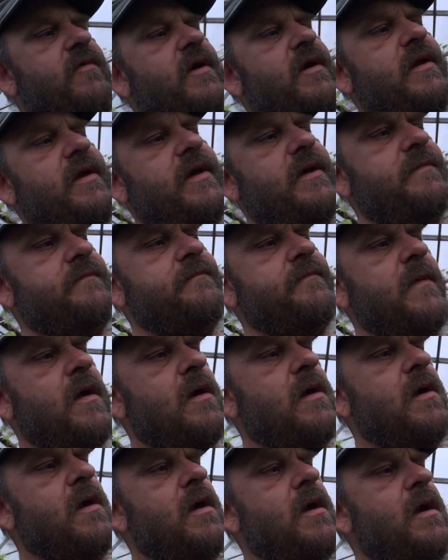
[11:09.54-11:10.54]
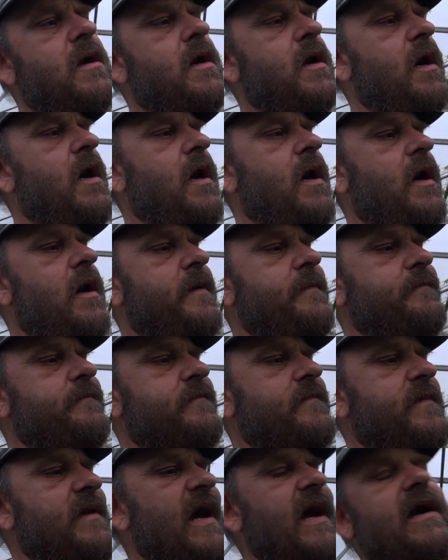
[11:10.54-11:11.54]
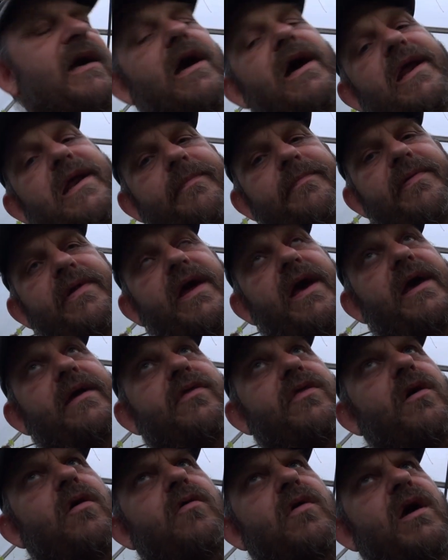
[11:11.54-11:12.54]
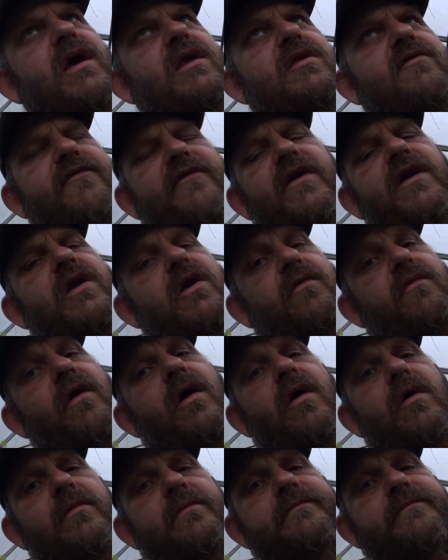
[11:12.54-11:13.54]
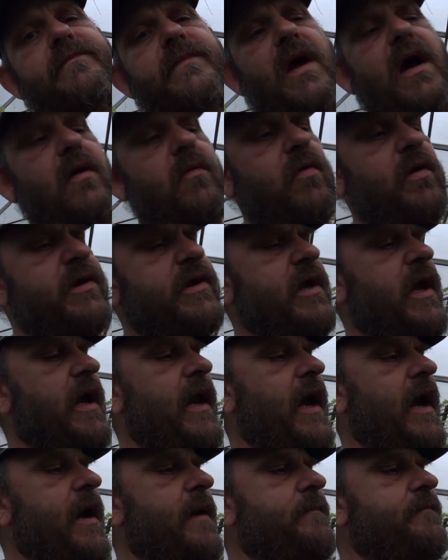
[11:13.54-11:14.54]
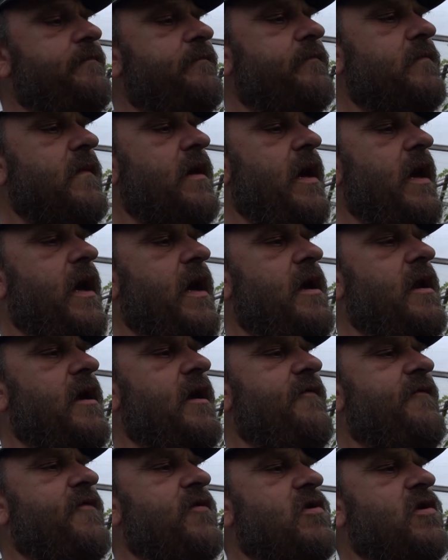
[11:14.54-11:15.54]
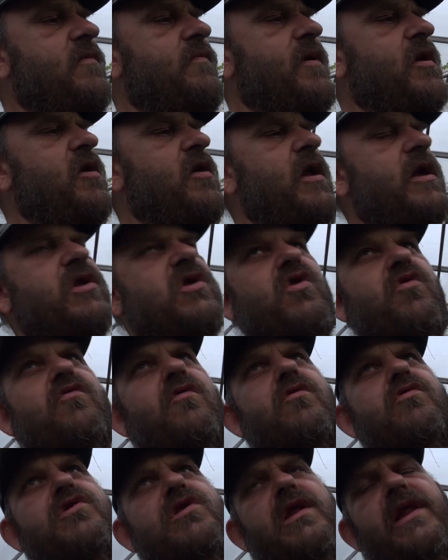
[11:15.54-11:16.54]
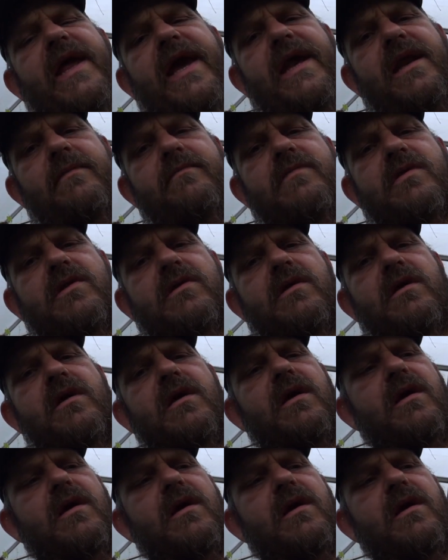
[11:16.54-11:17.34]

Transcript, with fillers: really that kind of plant. Though it's fun to grow, I will say that. And if you're somebody who likes to grow solanums,